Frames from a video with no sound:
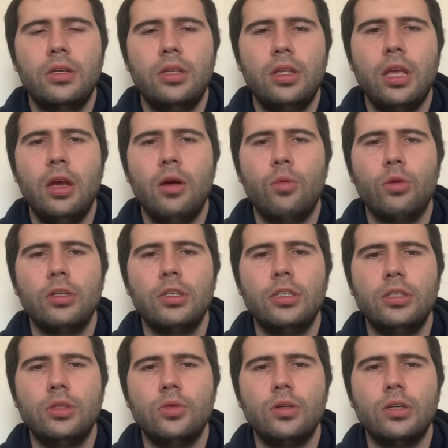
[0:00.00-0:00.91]
Yeah, we're
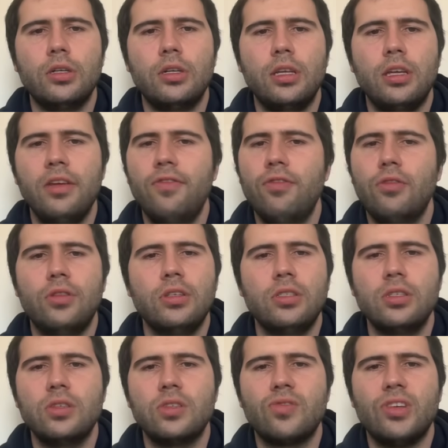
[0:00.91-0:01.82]
gonna do it. E4,
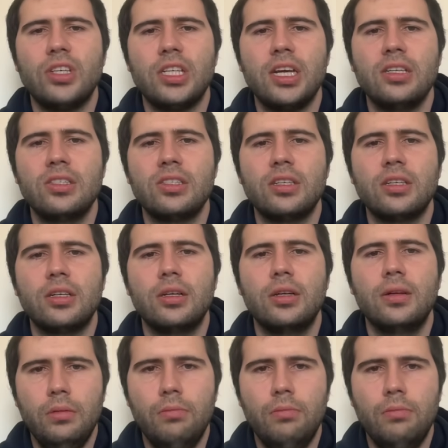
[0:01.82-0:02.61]
this looks fantastic.